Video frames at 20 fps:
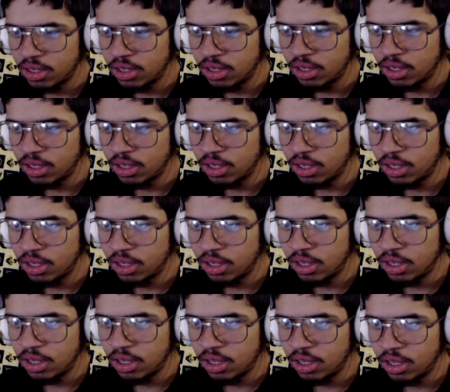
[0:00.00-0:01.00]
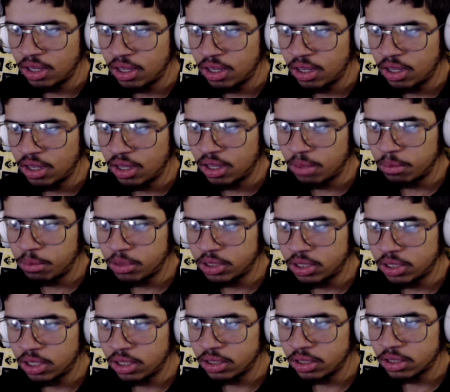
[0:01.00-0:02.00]

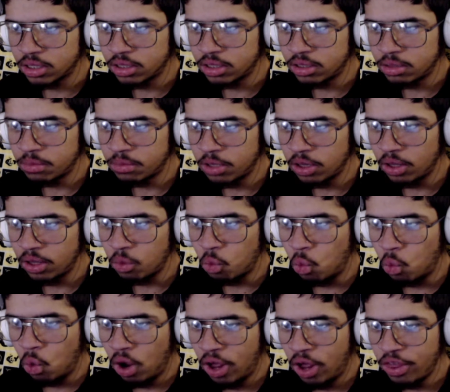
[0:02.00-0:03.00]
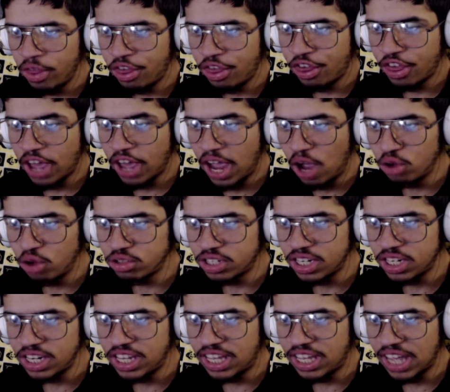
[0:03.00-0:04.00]
Michelle's consumed nearly
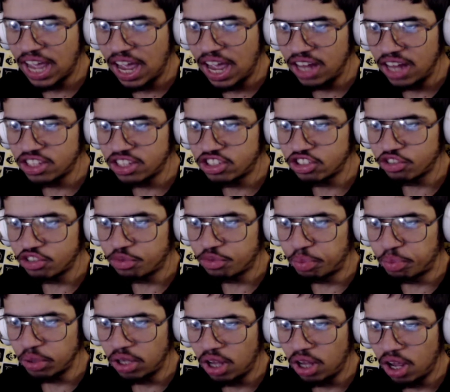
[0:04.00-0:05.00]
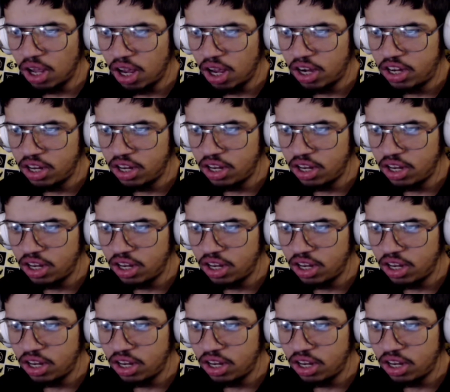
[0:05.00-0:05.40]
1,000 gallons of blood?